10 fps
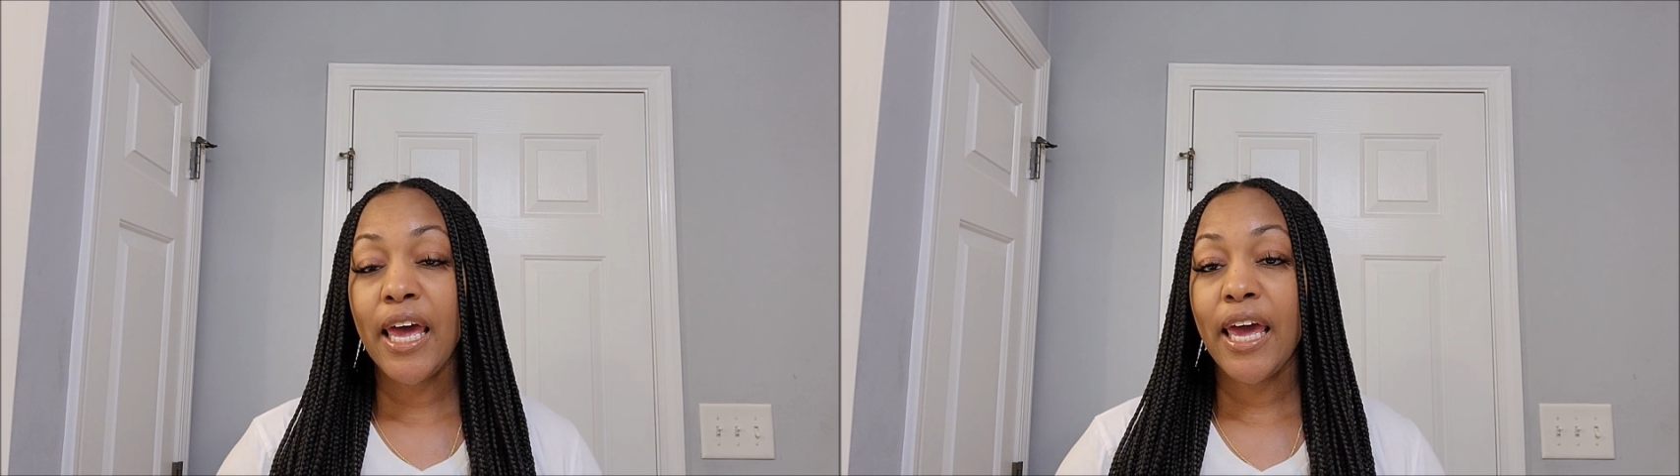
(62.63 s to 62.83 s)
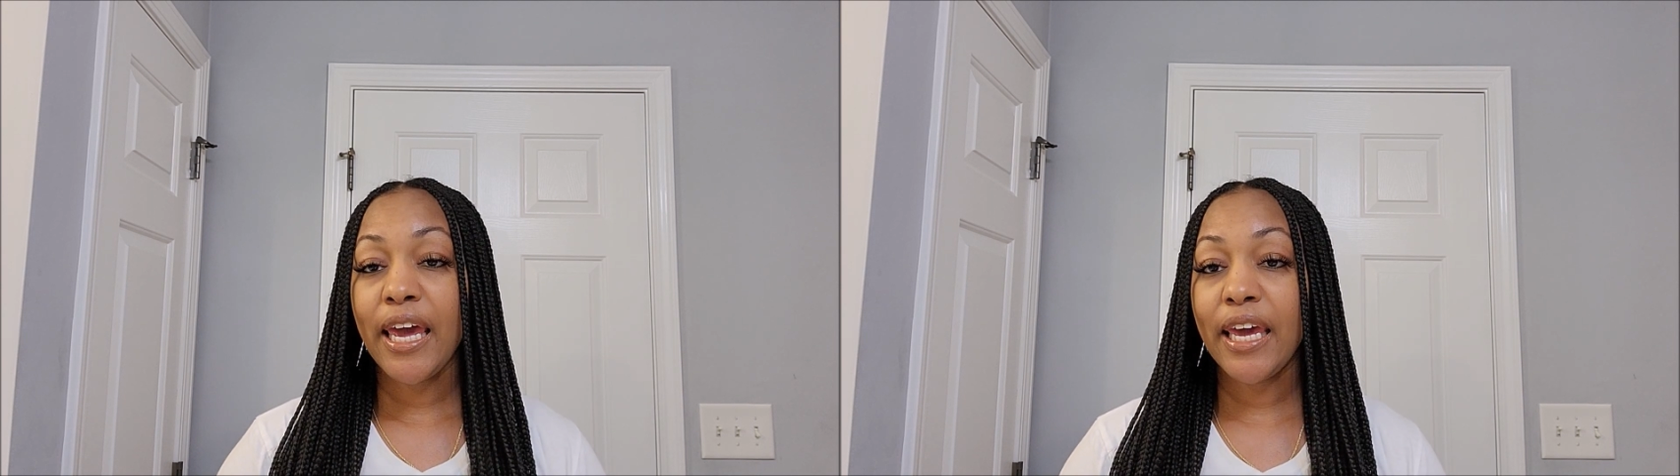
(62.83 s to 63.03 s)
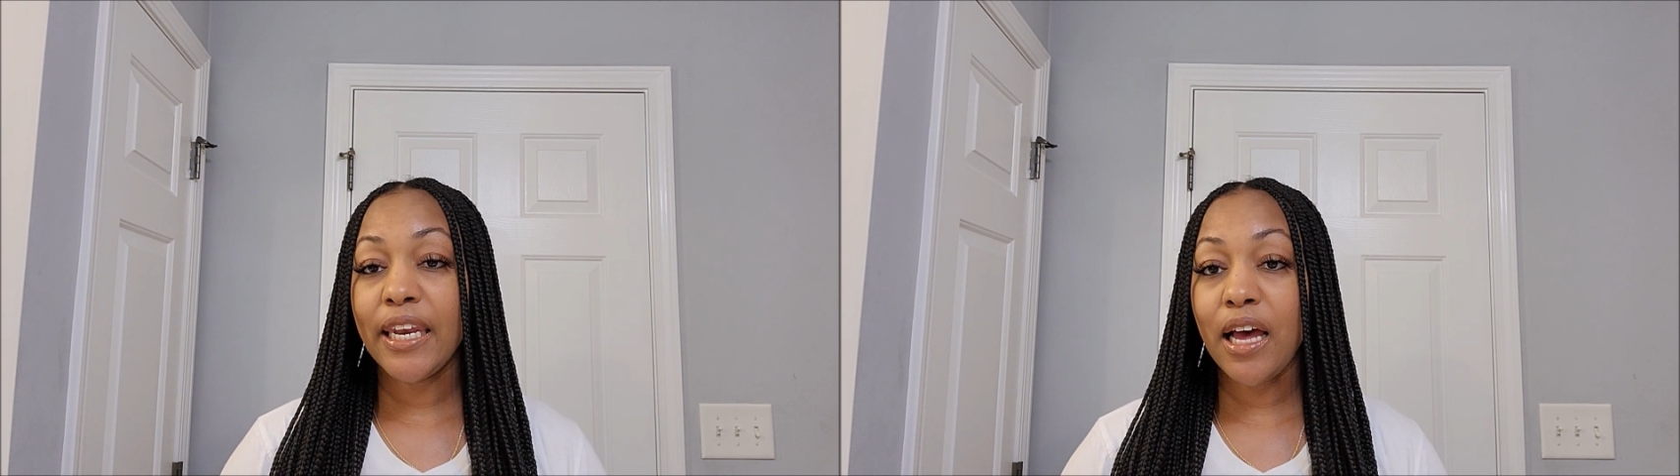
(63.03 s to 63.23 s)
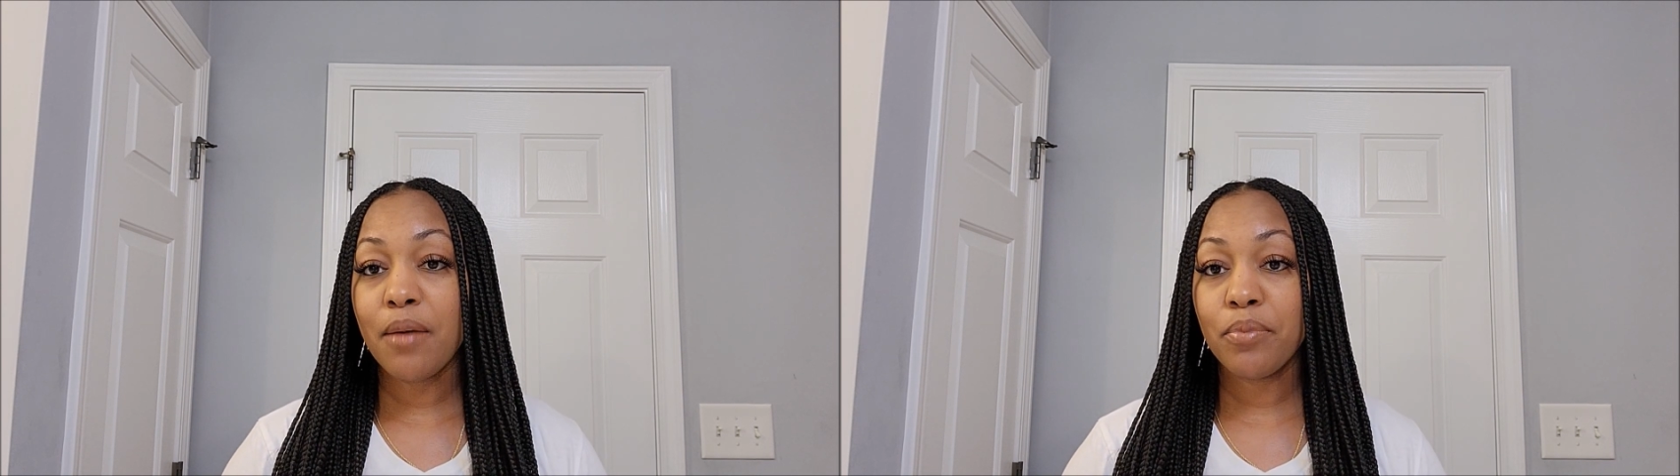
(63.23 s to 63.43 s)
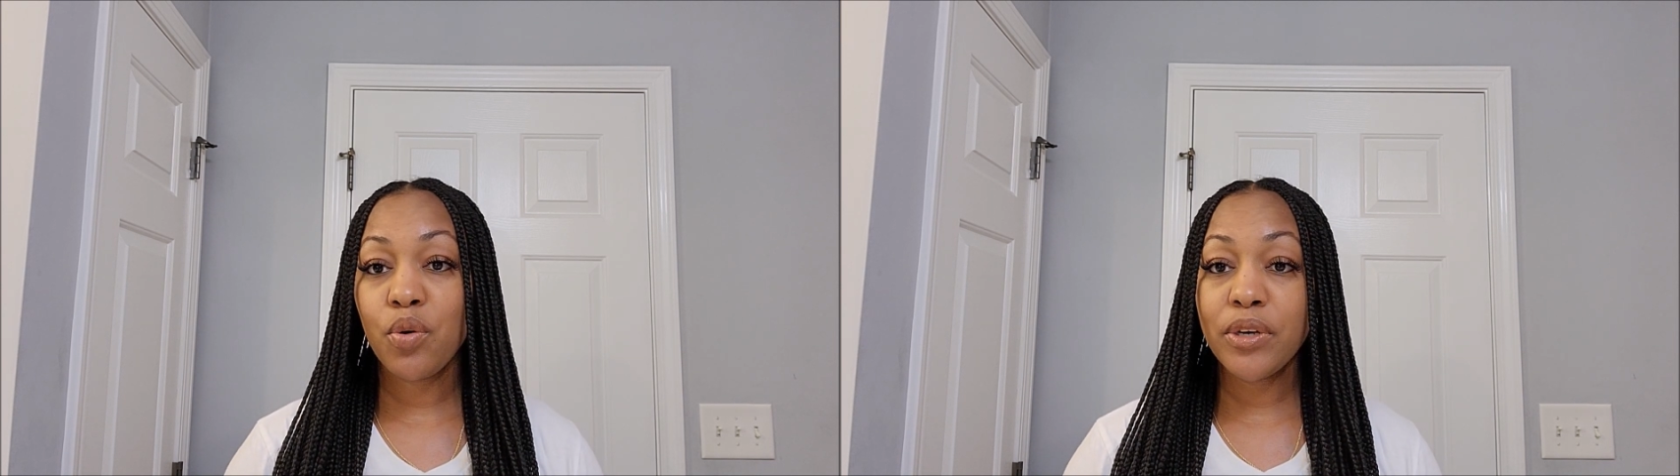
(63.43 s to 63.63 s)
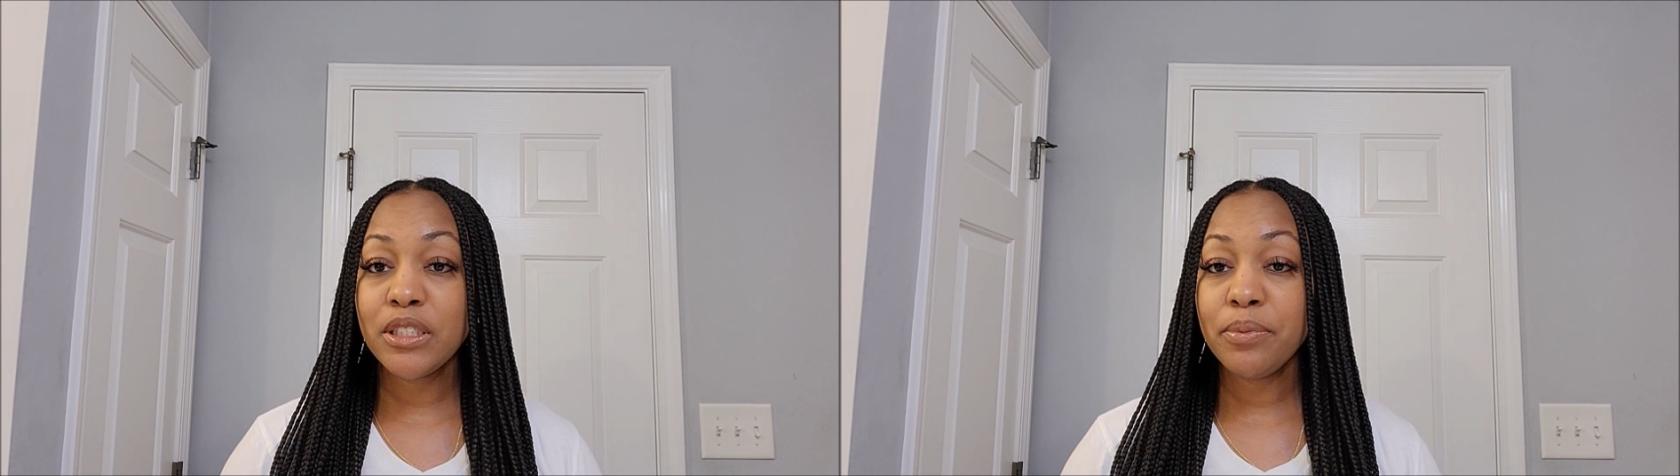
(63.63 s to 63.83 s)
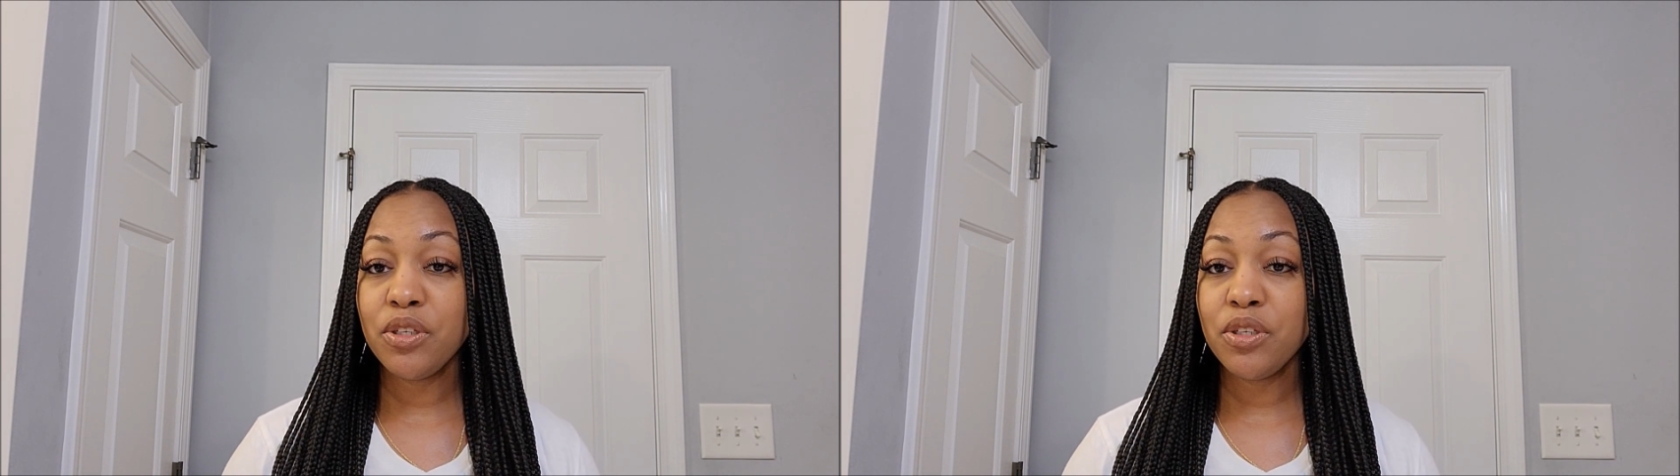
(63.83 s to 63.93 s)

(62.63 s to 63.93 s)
And I'm going to be